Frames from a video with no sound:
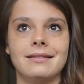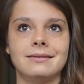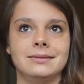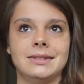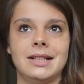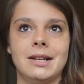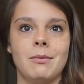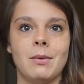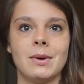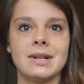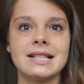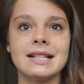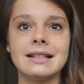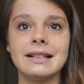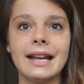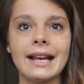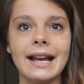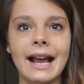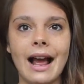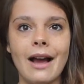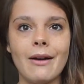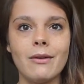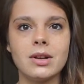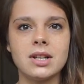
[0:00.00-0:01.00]
it wasn't
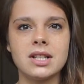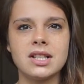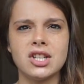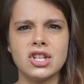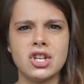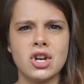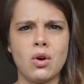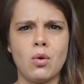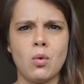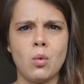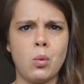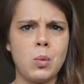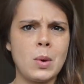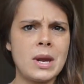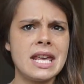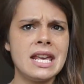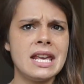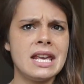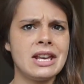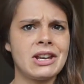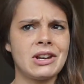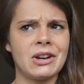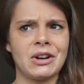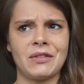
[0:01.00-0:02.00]
like I was, you know,
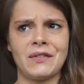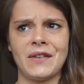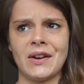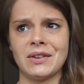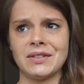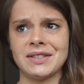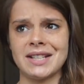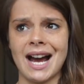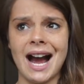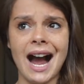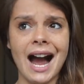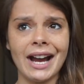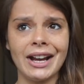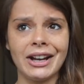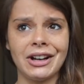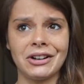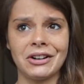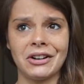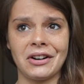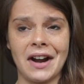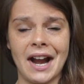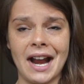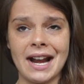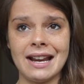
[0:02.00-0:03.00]
weak or felt
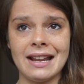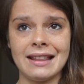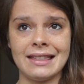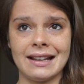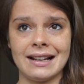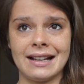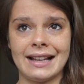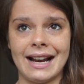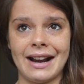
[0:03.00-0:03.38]
tired or anything.